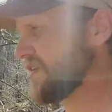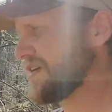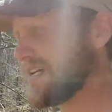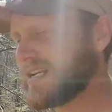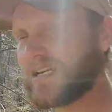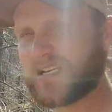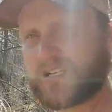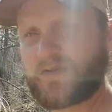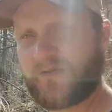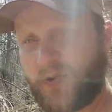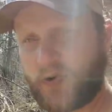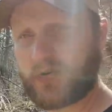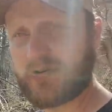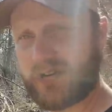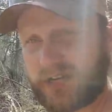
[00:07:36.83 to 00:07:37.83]
there. It is
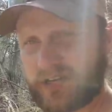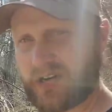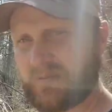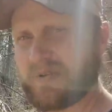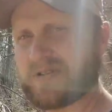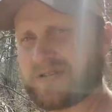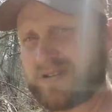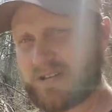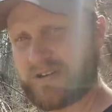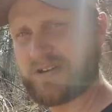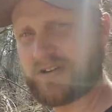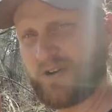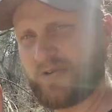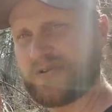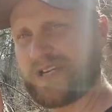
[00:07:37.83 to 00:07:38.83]
for the deer, but the
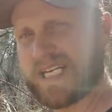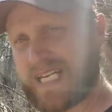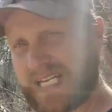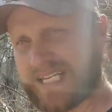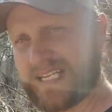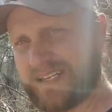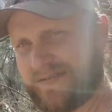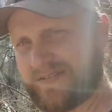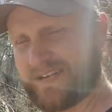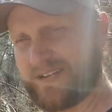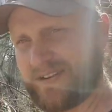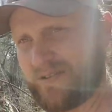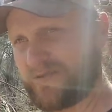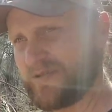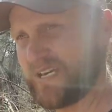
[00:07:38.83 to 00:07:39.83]
deer don't need it. You
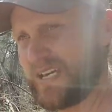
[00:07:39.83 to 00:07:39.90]
know,